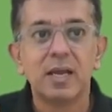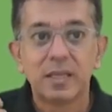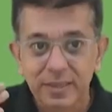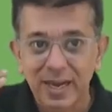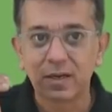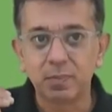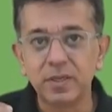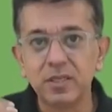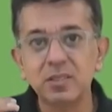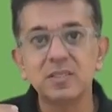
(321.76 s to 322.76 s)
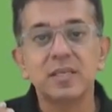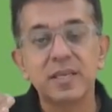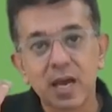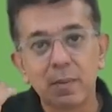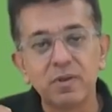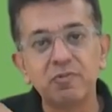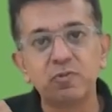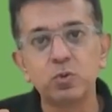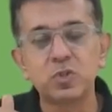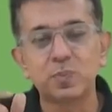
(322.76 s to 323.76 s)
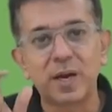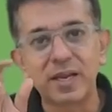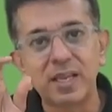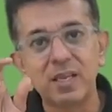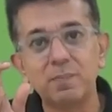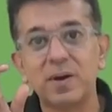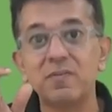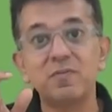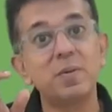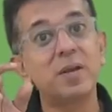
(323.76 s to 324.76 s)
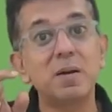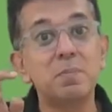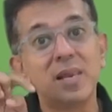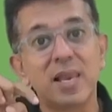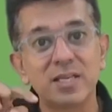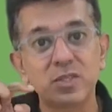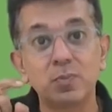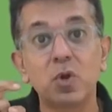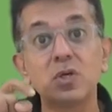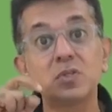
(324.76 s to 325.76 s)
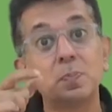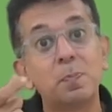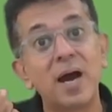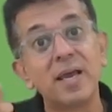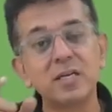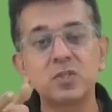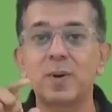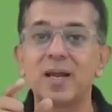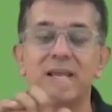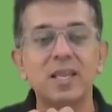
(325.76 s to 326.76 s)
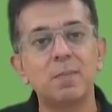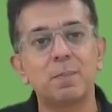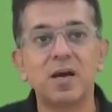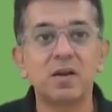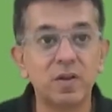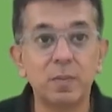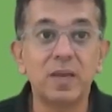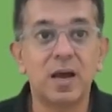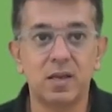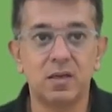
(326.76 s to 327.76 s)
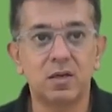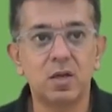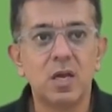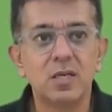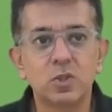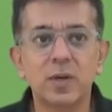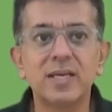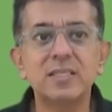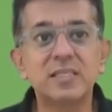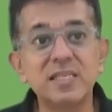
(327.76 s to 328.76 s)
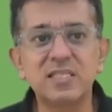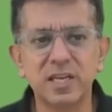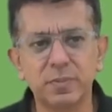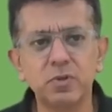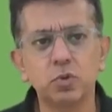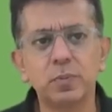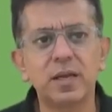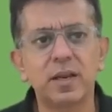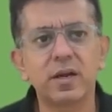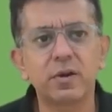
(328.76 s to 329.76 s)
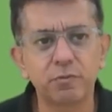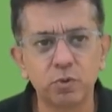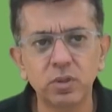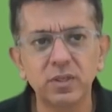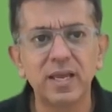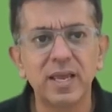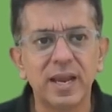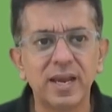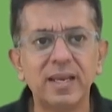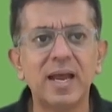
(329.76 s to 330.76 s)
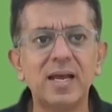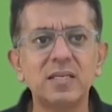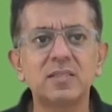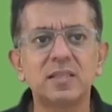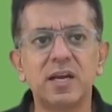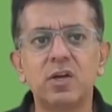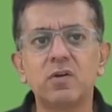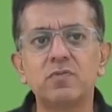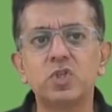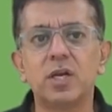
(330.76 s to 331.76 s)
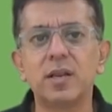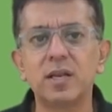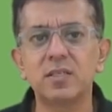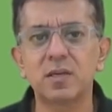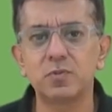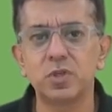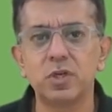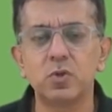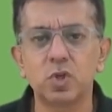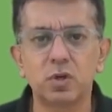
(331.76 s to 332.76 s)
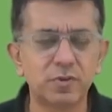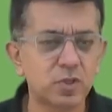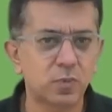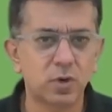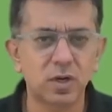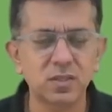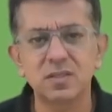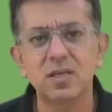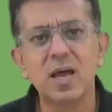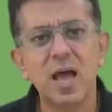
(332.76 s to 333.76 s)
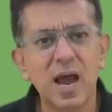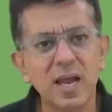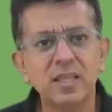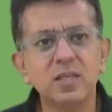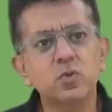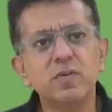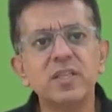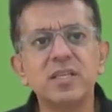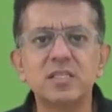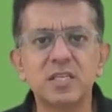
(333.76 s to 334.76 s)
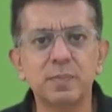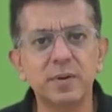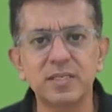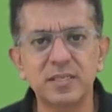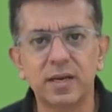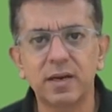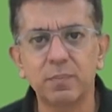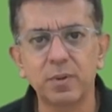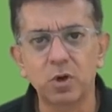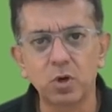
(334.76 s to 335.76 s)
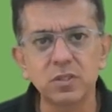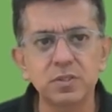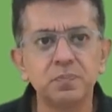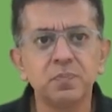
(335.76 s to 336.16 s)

That means Yummy Foods bargaining power will become less because buyers bargaining power will be higher. So I guess this statement should be correct. Fourth, it has threat of generic substitution of its products. I think so even this statement is correct because